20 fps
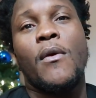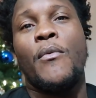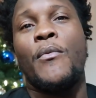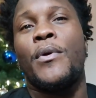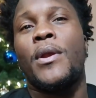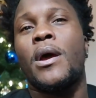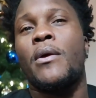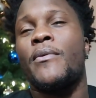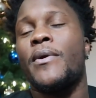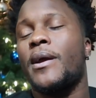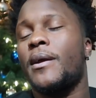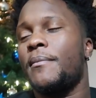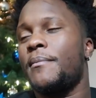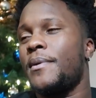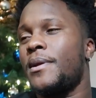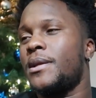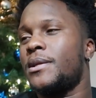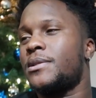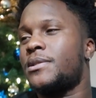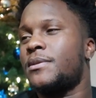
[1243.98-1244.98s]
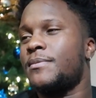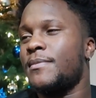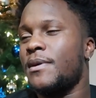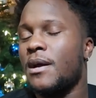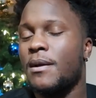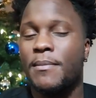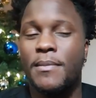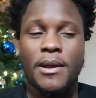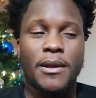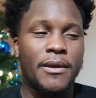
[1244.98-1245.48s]
Would I recommend it to
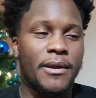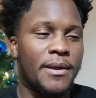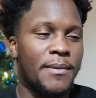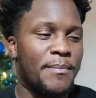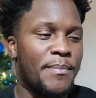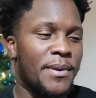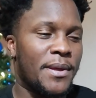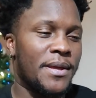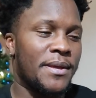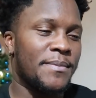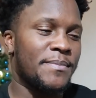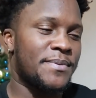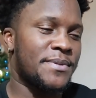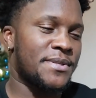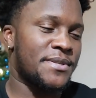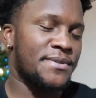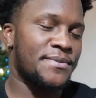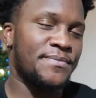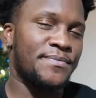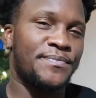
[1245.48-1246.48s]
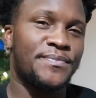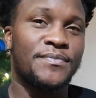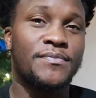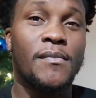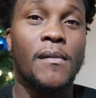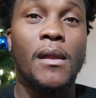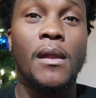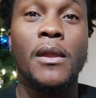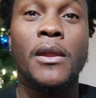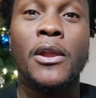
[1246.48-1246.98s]
my American peeps? I like this color.
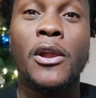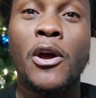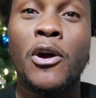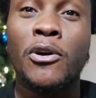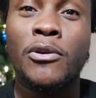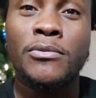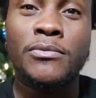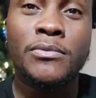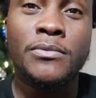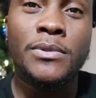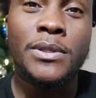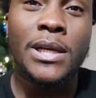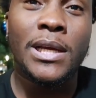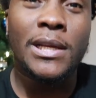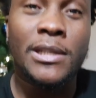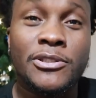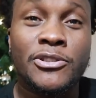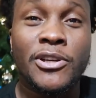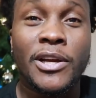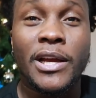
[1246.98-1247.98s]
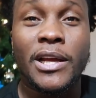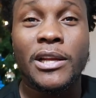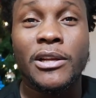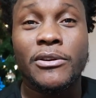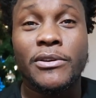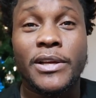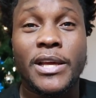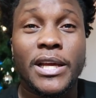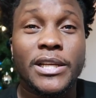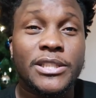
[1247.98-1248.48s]
No, we ain't drinking
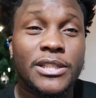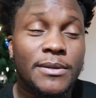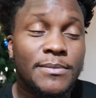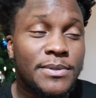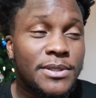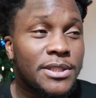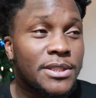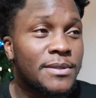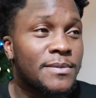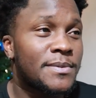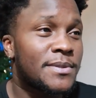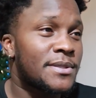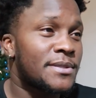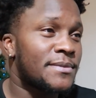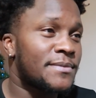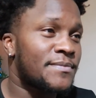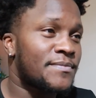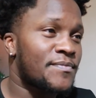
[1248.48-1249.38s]
no ketchup chips.